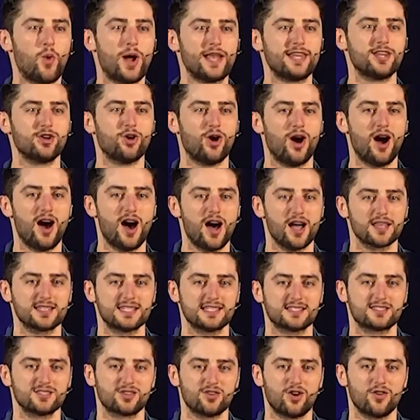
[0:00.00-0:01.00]
when your
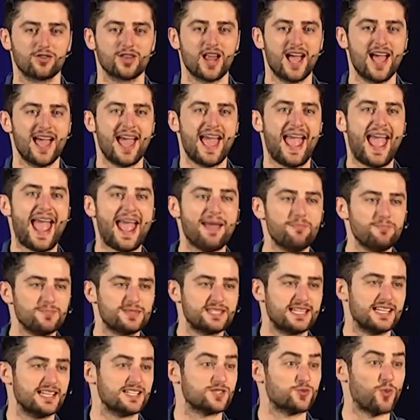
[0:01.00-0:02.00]
heart is not
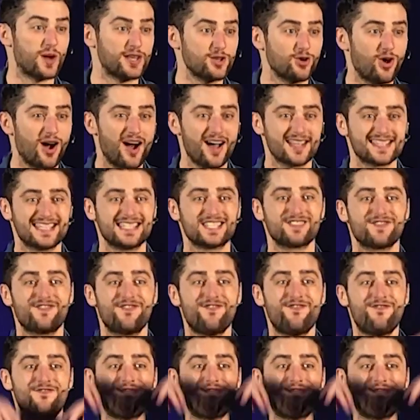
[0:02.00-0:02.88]
empty, it's when your heart is